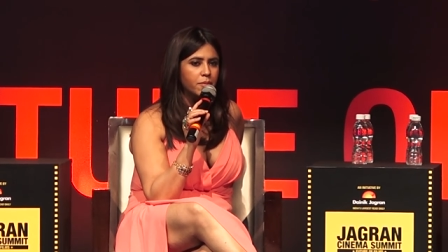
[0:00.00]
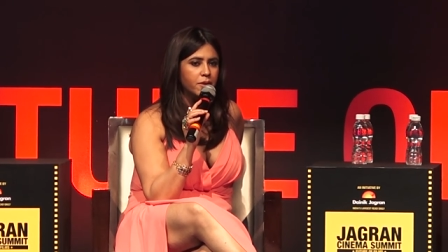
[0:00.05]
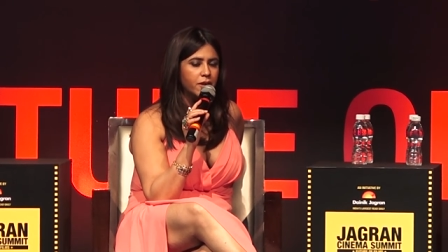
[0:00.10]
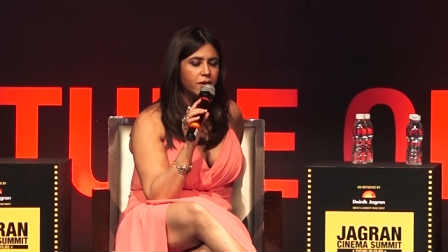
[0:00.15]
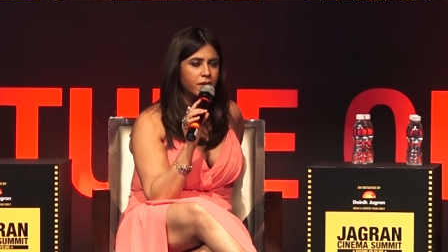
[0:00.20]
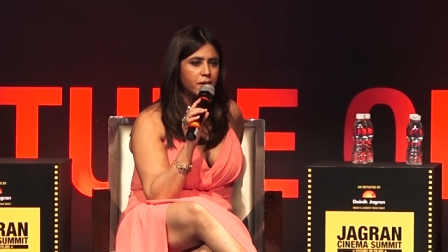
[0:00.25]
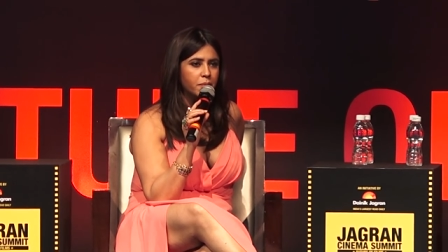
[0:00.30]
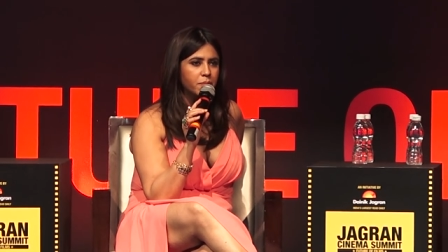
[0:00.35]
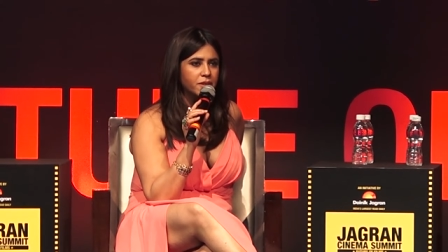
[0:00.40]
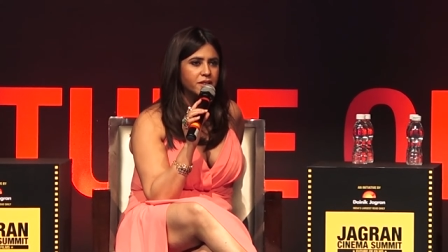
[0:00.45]

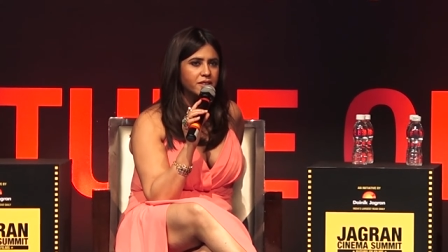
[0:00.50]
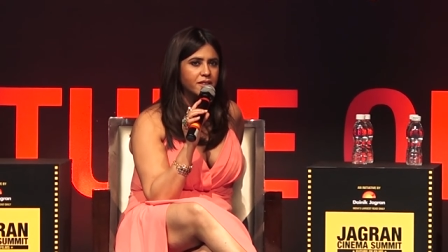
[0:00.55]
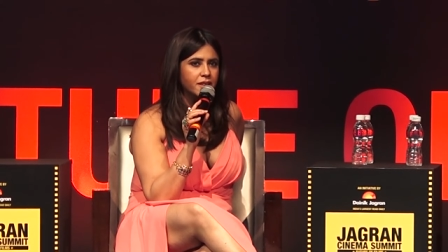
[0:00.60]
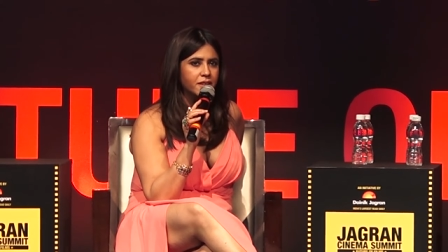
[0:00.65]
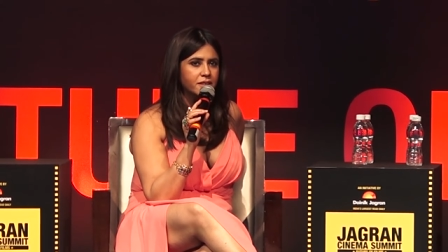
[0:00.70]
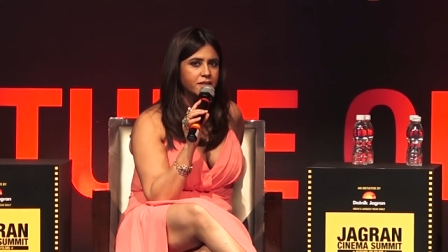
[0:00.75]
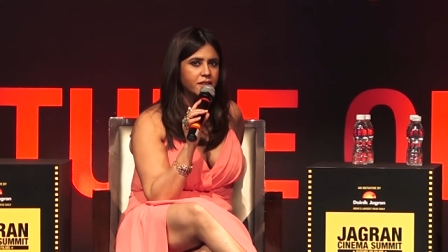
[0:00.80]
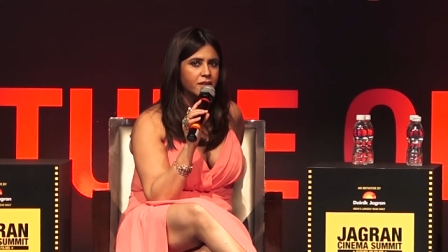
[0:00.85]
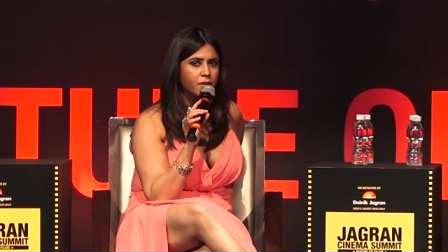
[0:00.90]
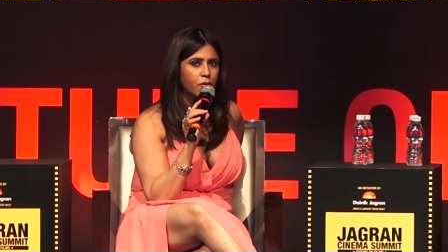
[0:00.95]
her up and
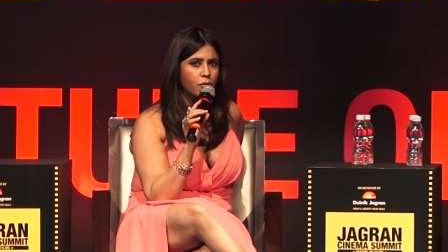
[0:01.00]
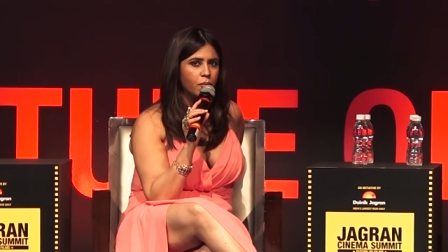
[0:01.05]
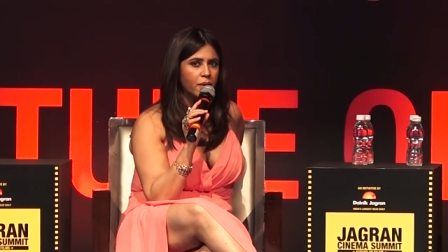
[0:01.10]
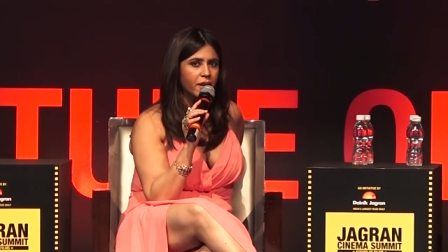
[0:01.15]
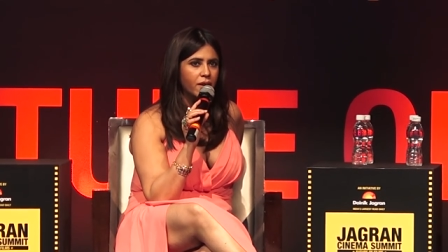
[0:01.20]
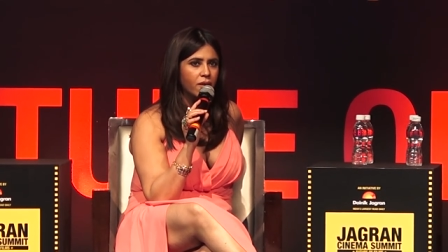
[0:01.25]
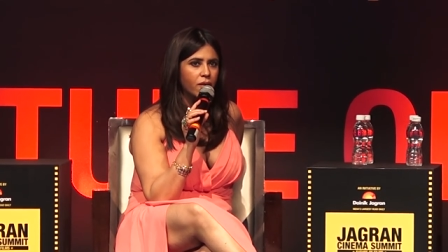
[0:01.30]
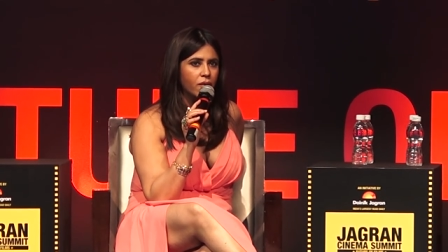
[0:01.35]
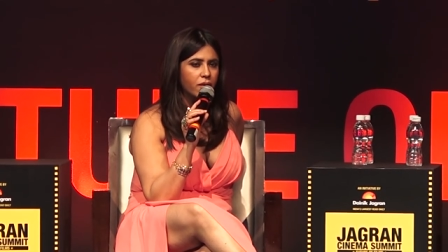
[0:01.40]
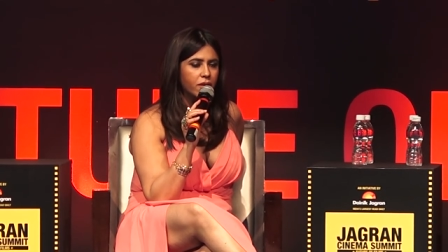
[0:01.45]
said, I said, oh
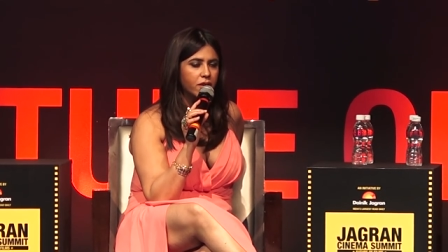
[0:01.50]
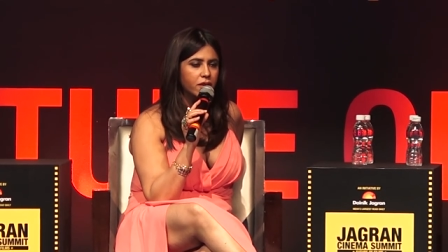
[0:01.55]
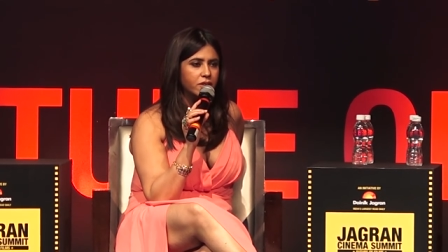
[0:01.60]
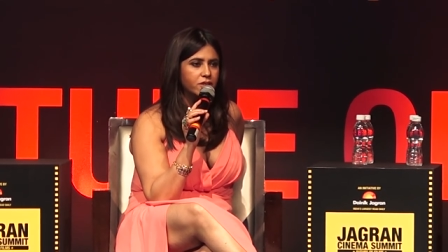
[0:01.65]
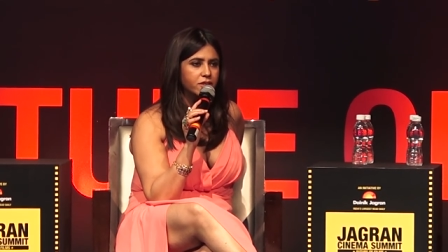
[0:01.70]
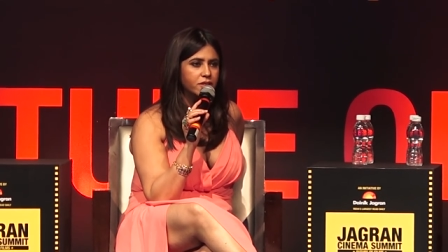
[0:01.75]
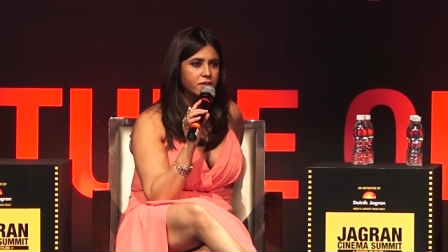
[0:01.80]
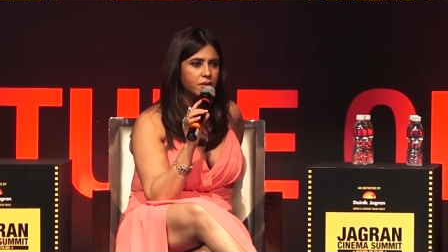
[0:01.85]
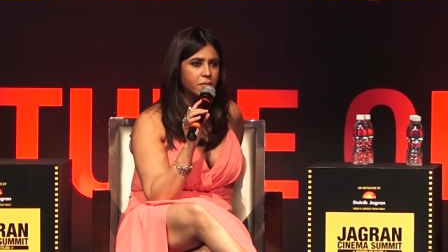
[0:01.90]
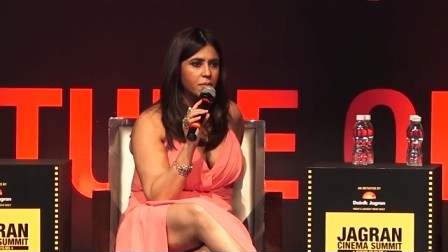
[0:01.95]
my God.
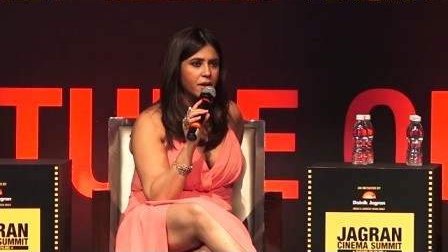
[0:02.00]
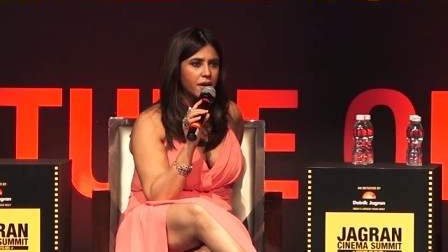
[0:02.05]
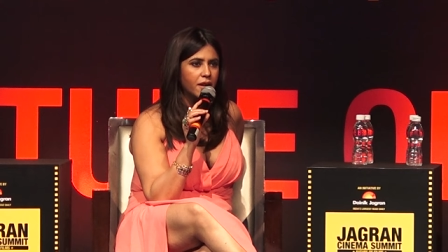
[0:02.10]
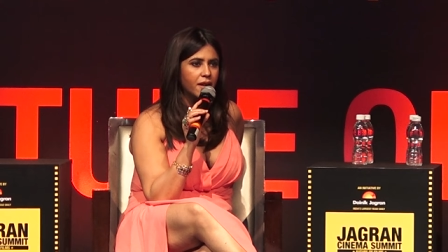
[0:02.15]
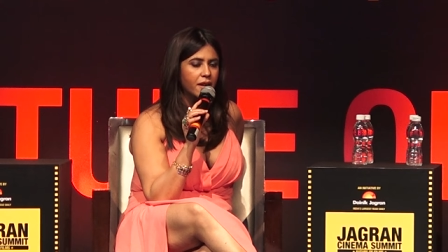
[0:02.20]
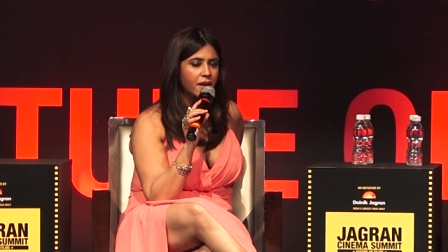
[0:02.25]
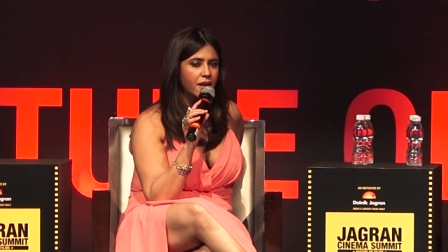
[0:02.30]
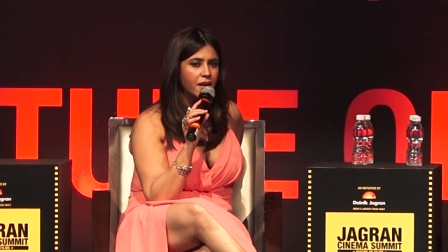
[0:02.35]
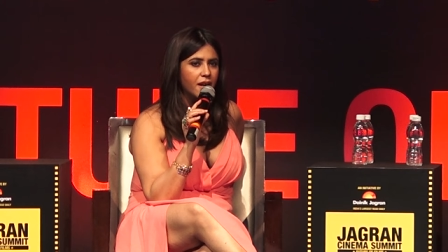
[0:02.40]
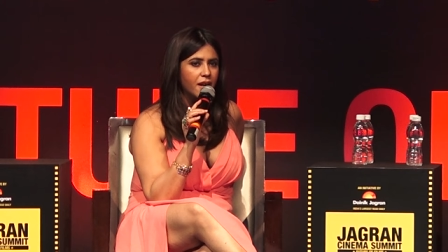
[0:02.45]
She said, why?